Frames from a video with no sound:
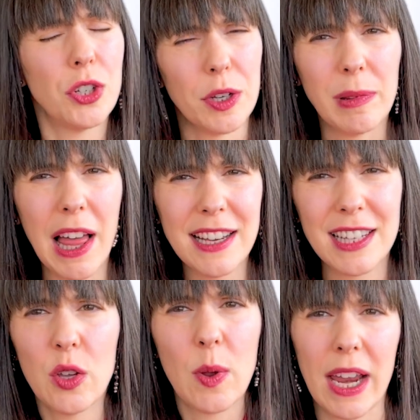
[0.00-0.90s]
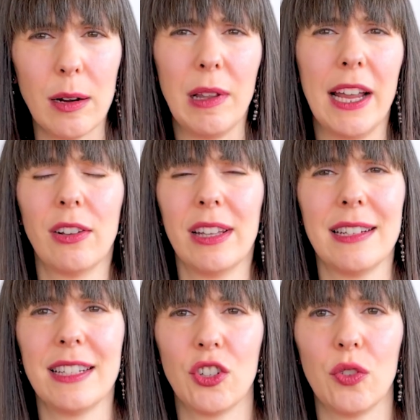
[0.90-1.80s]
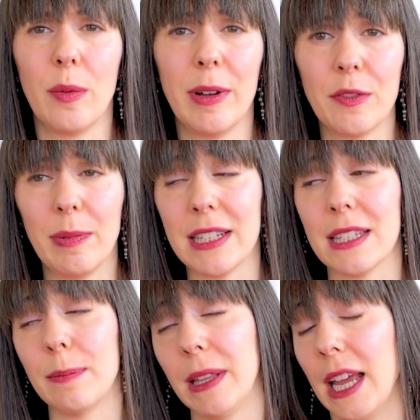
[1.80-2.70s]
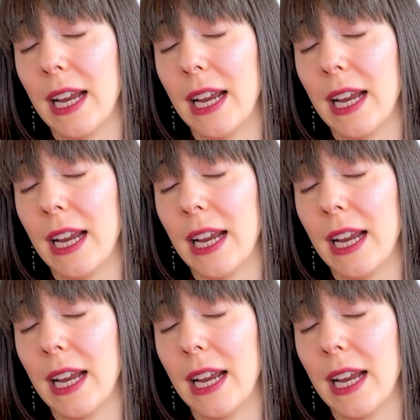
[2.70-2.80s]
which implies that you can't apply early decision to a bunch of places, but